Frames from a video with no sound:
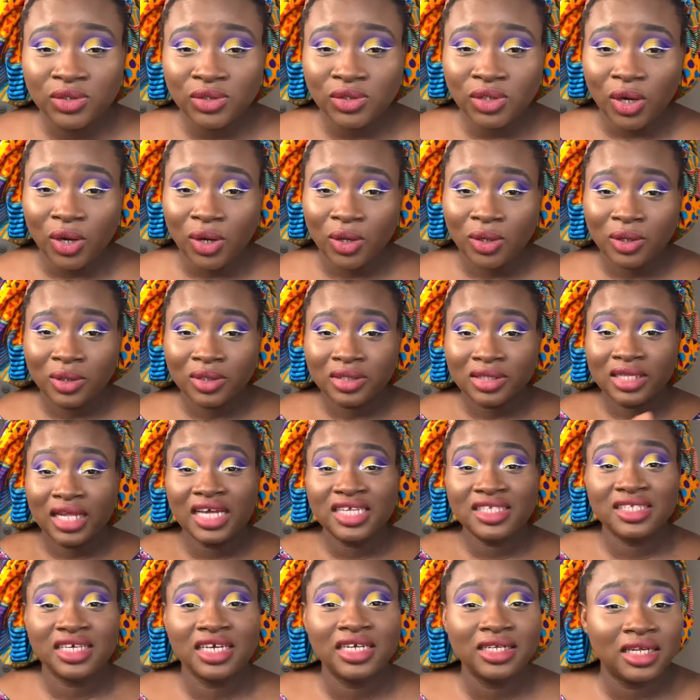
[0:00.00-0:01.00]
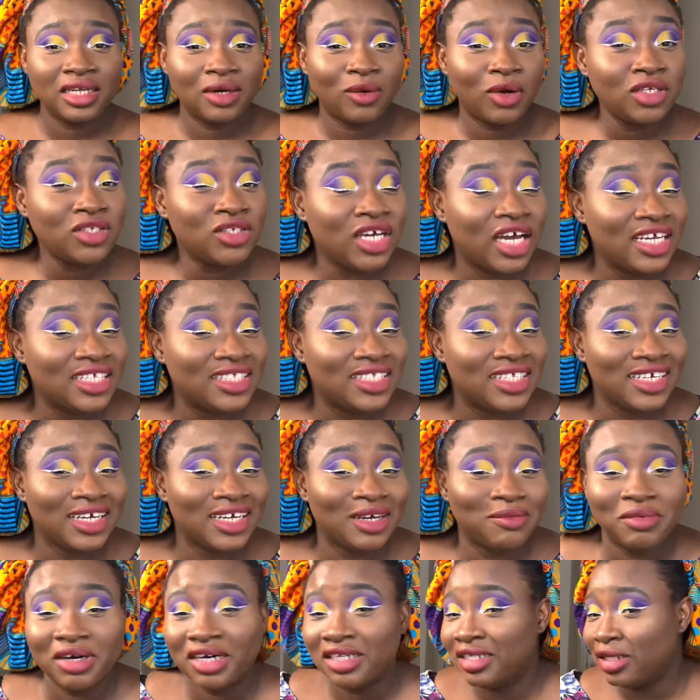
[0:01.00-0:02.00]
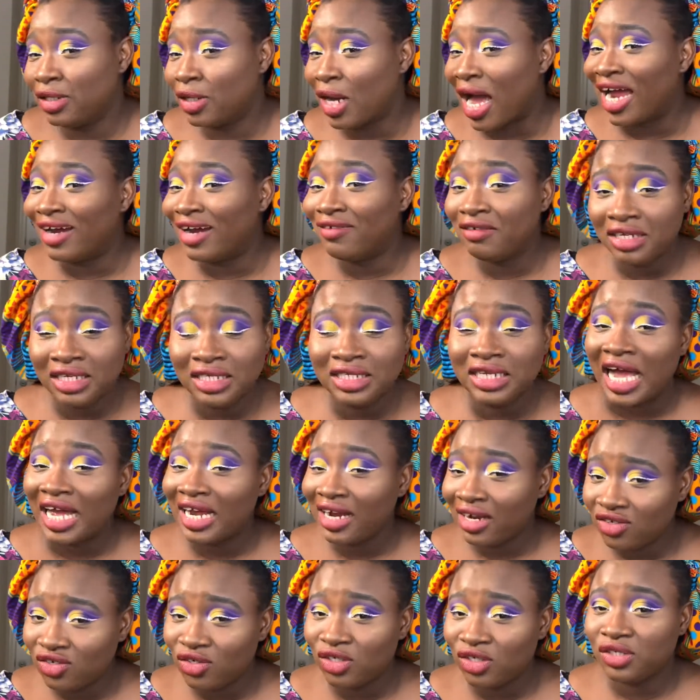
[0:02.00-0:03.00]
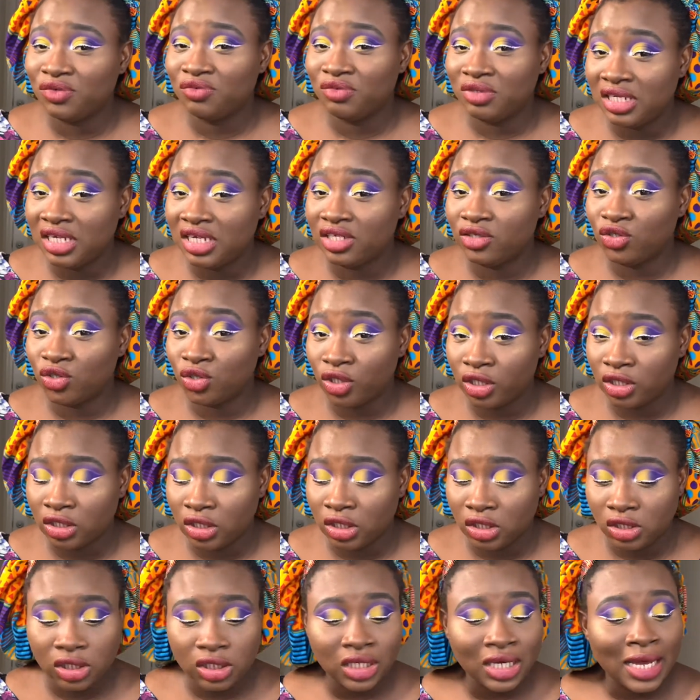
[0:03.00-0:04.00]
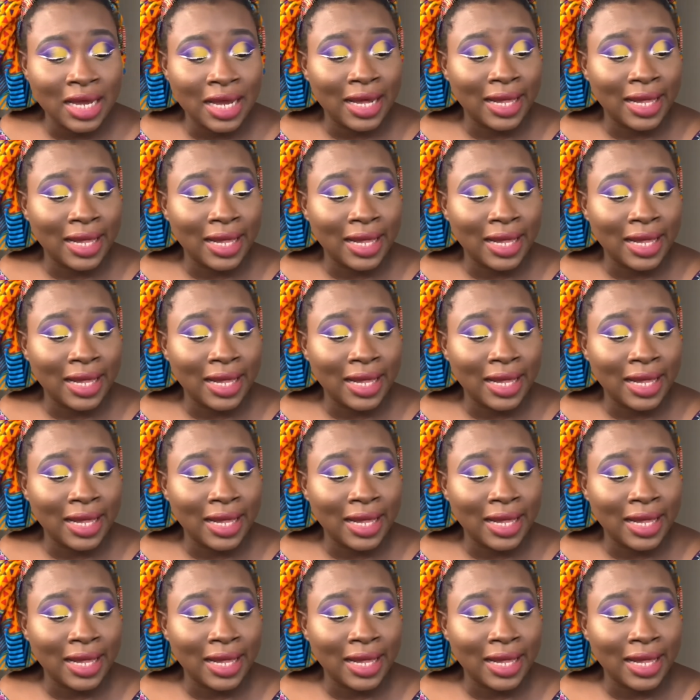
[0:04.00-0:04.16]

So that's it. What do you guys think about the look? I actually really enjoyed the look.